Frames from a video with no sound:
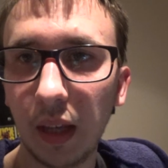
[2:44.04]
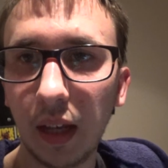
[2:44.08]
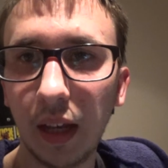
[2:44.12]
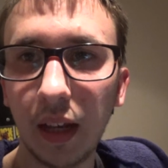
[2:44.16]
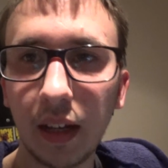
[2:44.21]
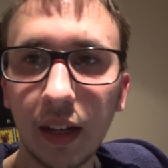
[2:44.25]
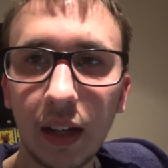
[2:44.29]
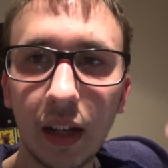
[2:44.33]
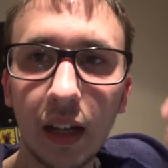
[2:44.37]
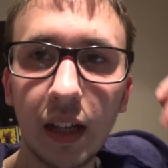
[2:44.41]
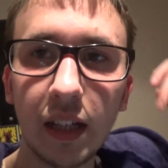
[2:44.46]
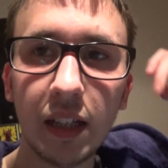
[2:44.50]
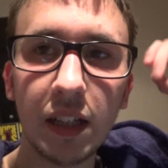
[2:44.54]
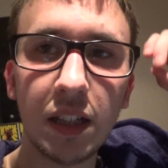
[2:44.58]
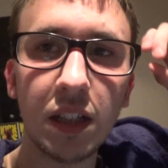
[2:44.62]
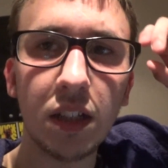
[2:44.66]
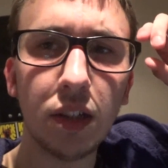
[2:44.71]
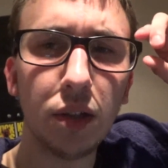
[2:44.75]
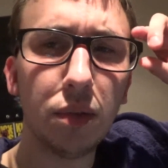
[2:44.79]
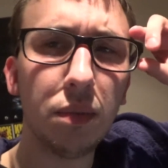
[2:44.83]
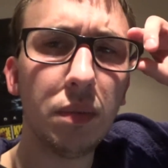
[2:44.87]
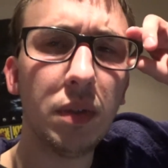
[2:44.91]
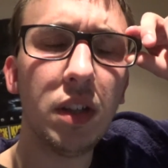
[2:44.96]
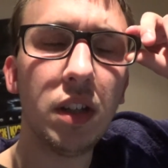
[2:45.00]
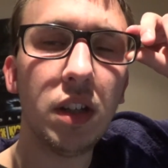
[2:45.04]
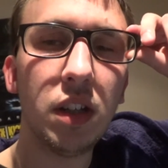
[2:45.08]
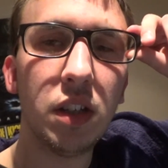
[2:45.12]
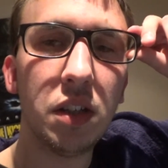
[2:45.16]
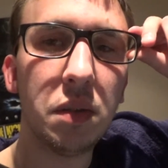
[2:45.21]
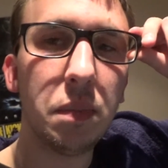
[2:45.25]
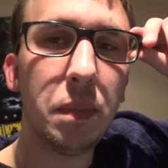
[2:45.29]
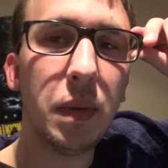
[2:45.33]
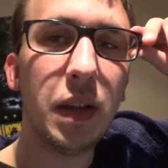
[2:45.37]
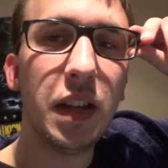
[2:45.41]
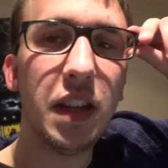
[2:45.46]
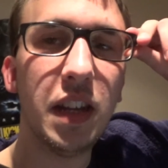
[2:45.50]
Hi guys, so I'm gonna go
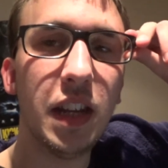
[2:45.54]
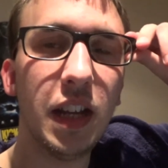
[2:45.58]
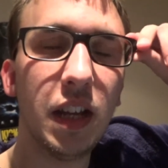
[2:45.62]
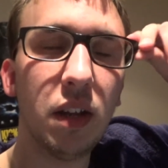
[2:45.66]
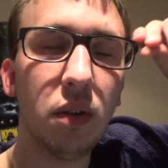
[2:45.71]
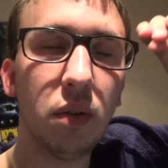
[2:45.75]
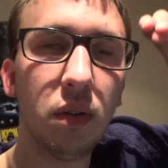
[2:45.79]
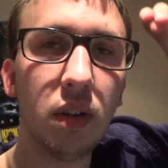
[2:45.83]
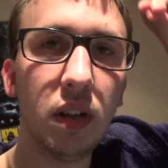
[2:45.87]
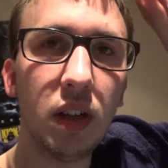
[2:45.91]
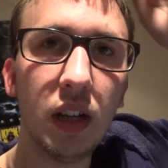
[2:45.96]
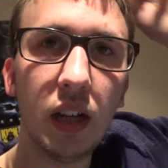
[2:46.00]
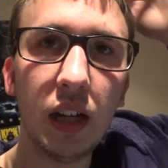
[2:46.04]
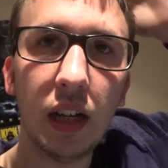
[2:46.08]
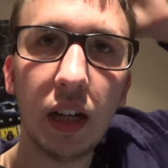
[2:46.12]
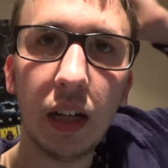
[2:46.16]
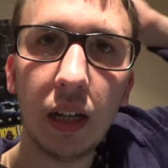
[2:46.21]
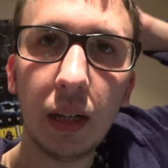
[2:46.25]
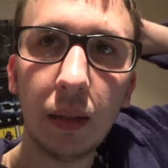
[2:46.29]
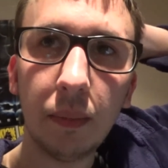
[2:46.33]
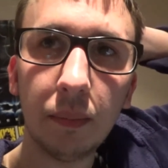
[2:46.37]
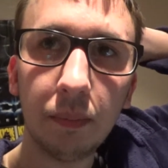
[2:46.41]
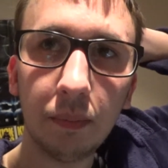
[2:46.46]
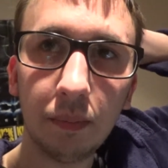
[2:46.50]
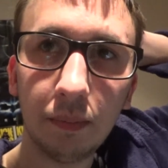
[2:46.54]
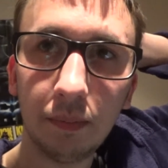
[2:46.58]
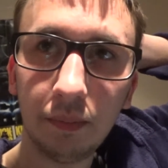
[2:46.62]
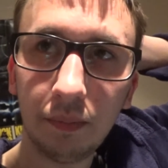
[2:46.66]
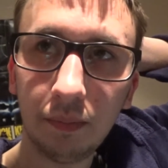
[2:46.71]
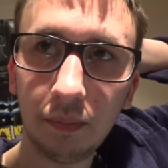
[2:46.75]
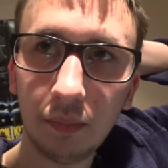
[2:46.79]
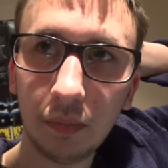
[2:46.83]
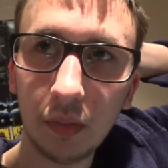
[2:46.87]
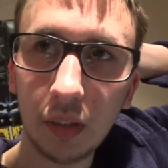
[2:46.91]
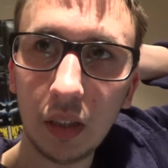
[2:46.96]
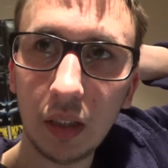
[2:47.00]
to bed now.
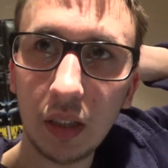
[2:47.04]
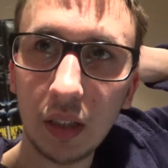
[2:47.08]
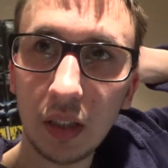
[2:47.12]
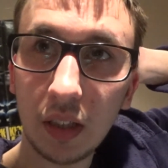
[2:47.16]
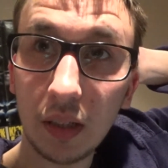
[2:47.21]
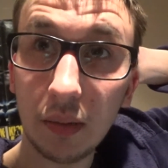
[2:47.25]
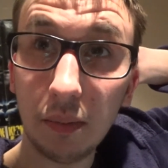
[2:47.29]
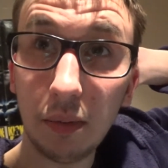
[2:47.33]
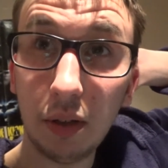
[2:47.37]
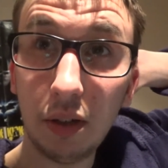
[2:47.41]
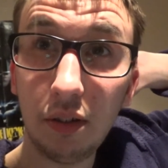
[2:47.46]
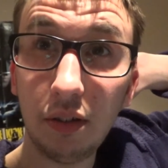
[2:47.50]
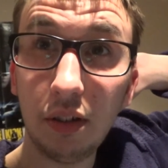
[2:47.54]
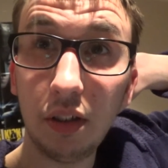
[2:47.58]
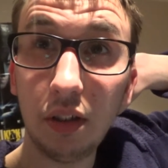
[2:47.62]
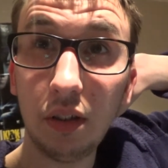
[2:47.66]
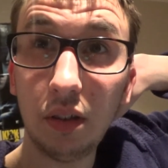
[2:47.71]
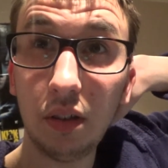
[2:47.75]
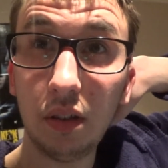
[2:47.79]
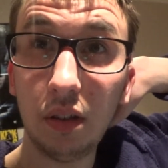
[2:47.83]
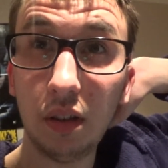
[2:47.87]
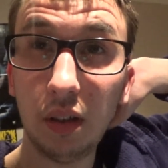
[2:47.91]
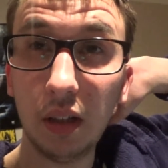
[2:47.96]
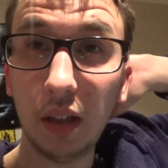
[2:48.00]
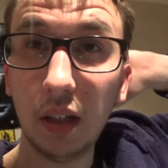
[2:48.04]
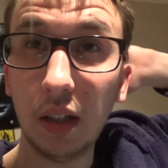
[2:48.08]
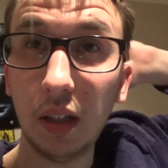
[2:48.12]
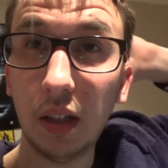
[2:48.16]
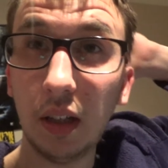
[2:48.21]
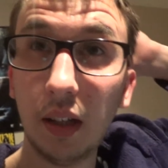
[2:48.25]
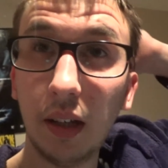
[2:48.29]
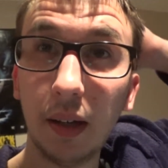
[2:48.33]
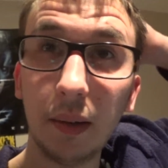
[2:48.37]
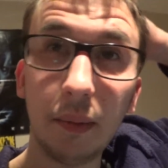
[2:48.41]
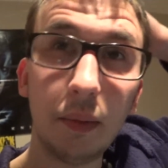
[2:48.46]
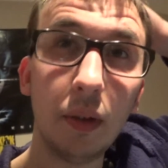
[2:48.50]
Um, tomorrow
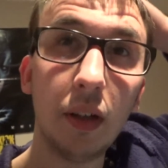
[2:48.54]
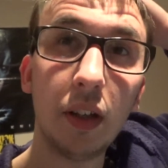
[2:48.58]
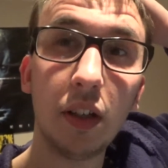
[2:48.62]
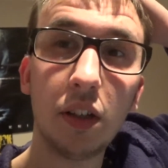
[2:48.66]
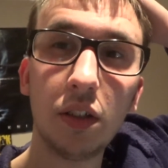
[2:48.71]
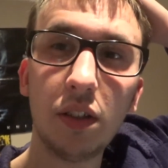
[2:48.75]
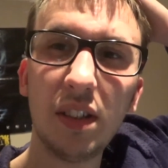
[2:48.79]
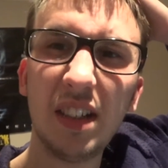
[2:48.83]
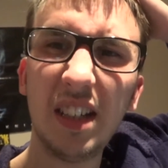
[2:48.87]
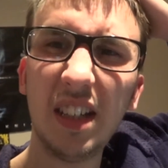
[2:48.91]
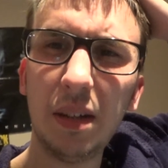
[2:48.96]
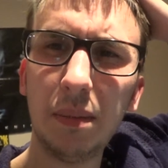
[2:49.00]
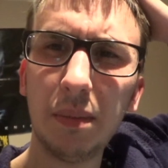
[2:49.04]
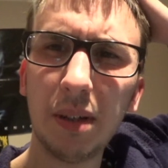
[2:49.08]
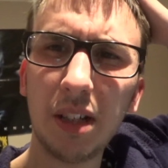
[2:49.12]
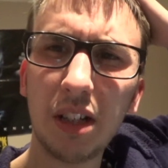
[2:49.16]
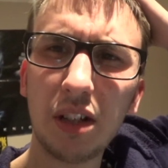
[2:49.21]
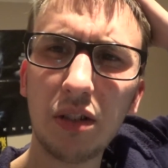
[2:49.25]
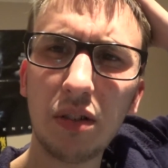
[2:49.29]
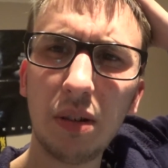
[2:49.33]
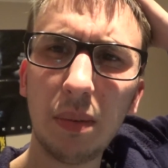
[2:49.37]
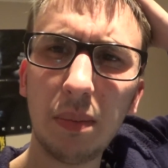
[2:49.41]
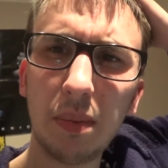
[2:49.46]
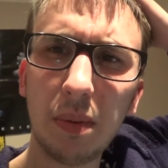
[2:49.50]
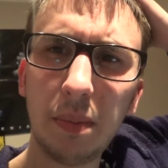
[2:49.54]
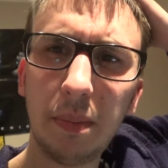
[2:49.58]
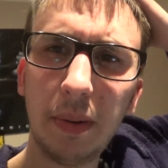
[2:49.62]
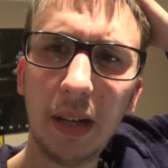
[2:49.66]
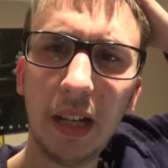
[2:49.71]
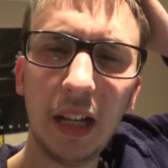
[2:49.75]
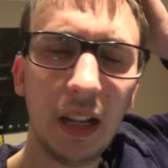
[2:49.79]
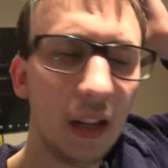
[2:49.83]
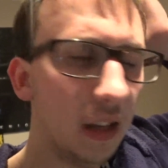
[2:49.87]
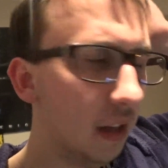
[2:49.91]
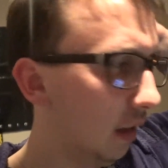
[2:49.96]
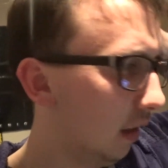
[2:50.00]
I'm gonna continue my script a
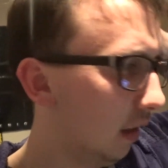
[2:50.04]
bit,